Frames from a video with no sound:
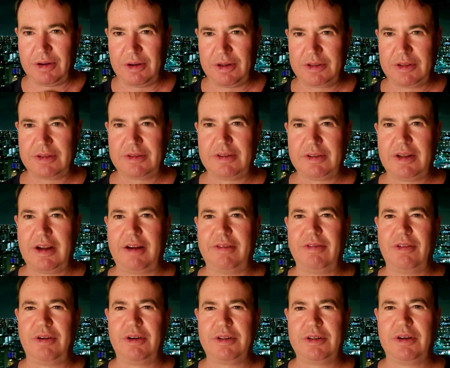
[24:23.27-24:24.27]
all your love,
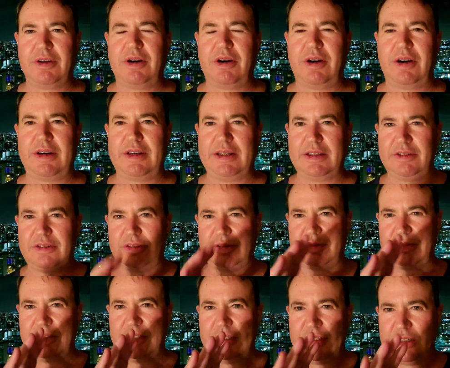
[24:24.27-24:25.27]
all your heart into
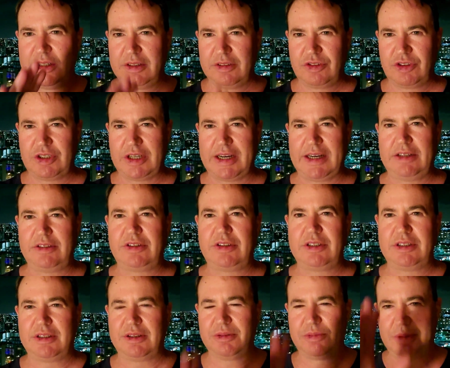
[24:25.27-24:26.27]

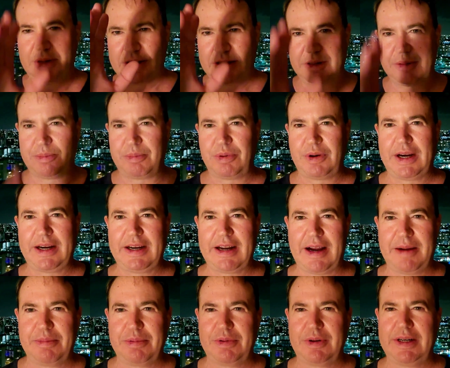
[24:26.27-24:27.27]
changing the way your brain
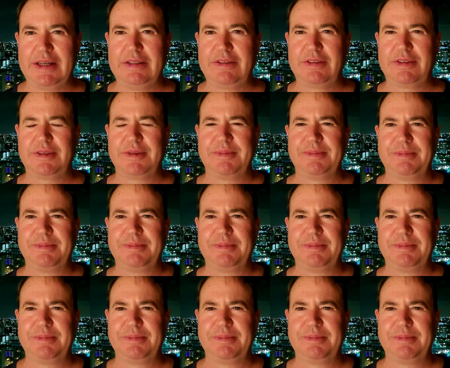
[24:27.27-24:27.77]
operates,